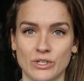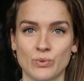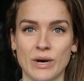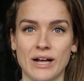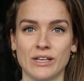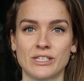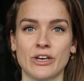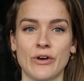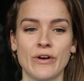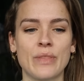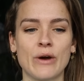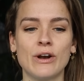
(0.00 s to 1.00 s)
as well.
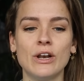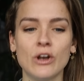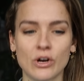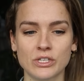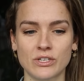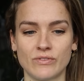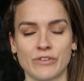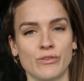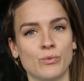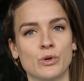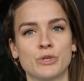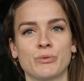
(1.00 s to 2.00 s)
So there are lots of
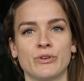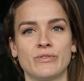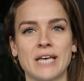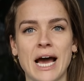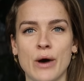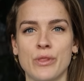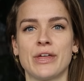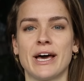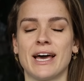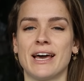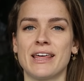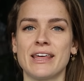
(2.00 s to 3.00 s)
different waterproofs out
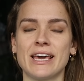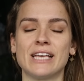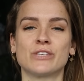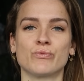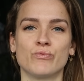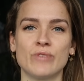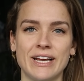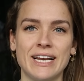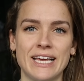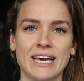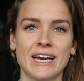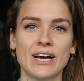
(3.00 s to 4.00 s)
there. It's
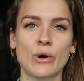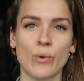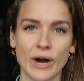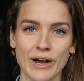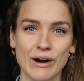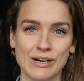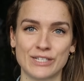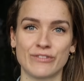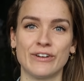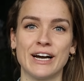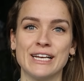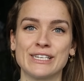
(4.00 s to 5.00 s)
really quite hard to
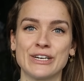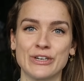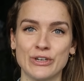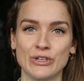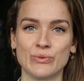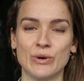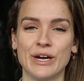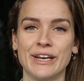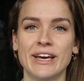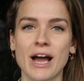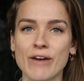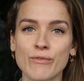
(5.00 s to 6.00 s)
find a good
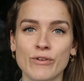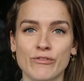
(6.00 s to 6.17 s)
one. I have